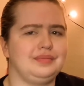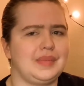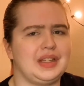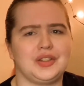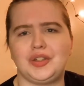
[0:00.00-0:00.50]

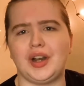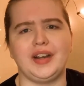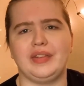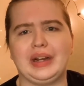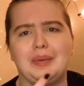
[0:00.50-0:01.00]
is trying
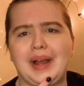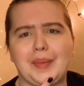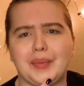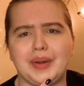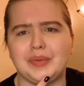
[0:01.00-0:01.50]
to figure out what
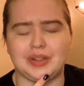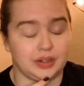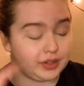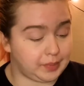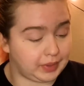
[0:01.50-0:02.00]
happened when he was
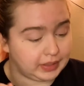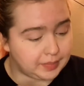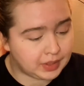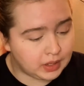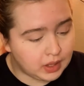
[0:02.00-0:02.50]
younger or something like that.
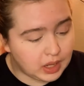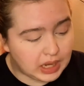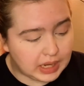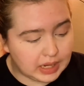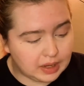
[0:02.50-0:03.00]

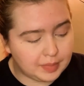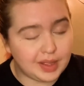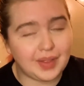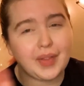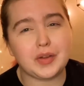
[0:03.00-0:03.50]

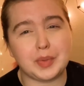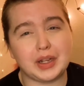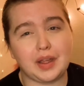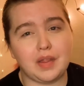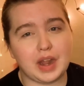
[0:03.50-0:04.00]
Another
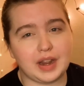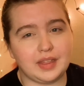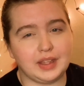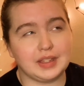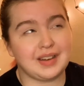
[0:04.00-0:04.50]
book that I
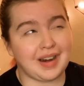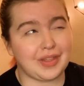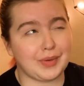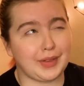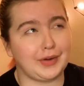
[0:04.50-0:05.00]
think is not a
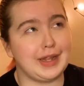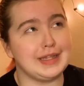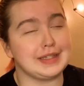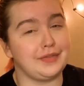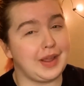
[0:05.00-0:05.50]
thriller
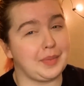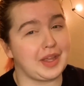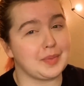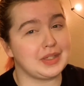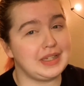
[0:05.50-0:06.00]
is The Family
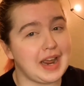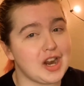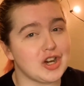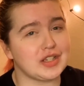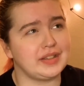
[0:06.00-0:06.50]

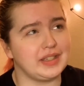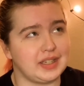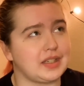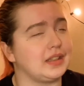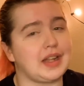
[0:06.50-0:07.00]
Upstairs. This
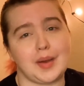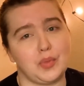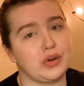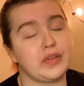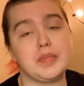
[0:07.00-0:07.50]
is a lot
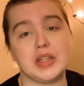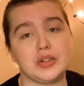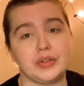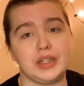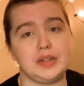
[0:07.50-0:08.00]
more of a
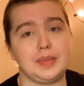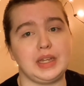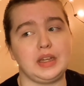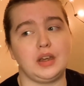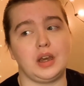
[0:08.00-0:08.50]
mystery to
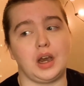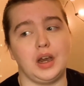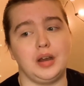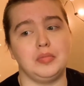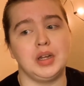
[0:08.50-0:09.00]
me.
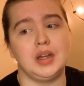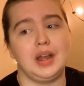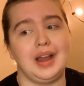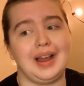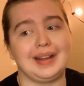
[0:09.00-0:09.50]

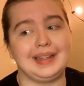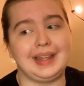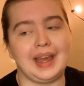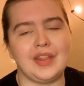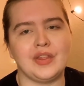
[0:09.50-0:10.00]

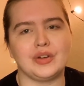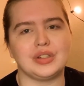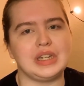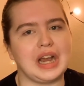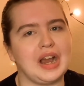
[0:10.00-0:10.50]
Again, there's
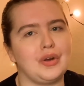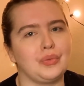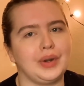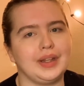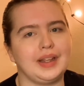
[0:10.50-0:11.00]
not
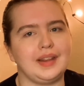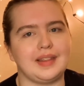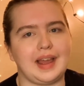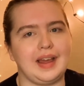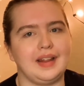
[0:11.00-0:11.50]
really
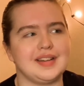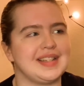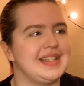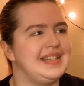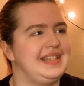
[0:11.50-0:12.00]

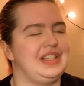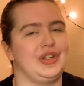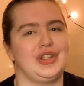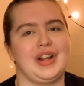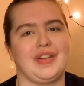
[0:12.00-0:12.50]
those
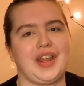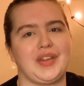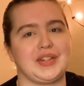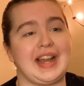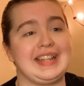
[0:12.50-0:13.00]

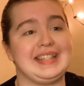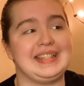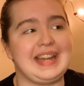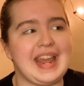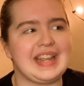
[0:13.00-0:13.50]
high
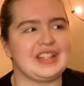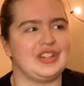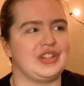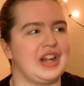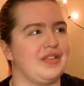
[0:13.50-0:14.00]
stakes.
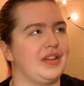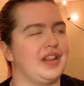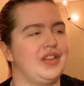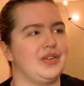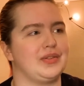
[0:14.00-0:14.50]
There's not really
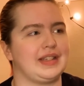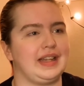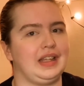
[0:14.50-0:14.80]
those